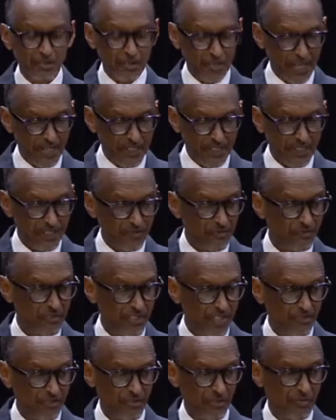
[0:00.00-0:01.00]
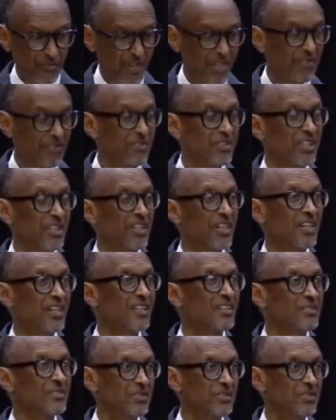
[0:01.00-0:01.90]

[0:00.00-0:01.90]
and if they are from Africa,